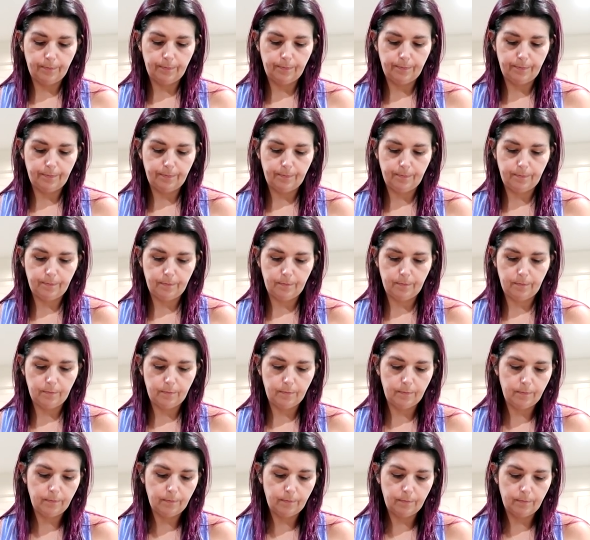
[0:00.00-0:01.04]

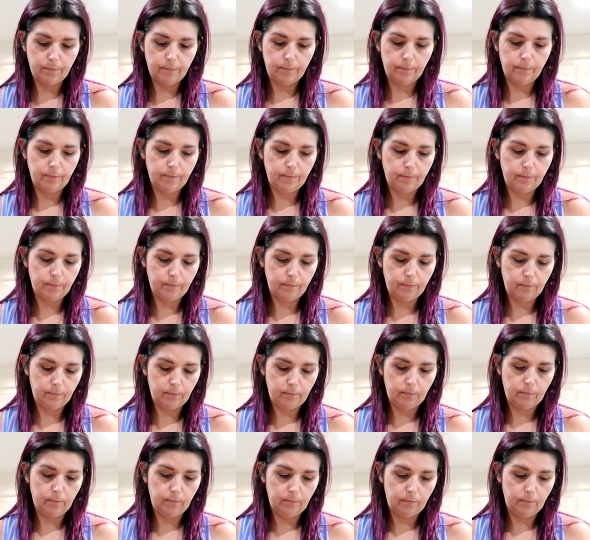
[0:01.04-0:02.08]

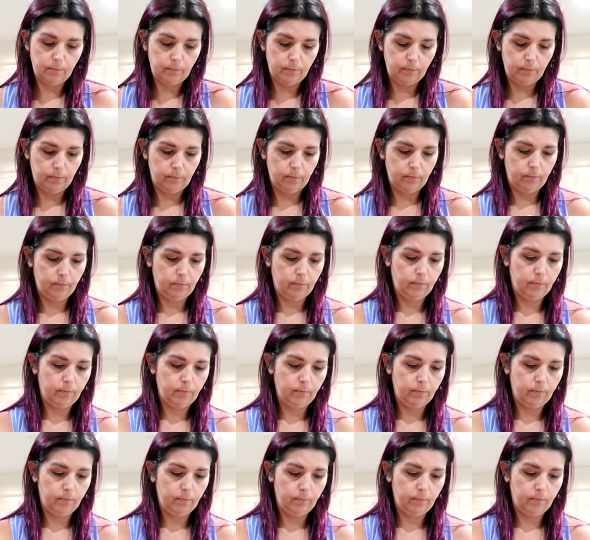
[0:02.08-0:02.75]
(silence)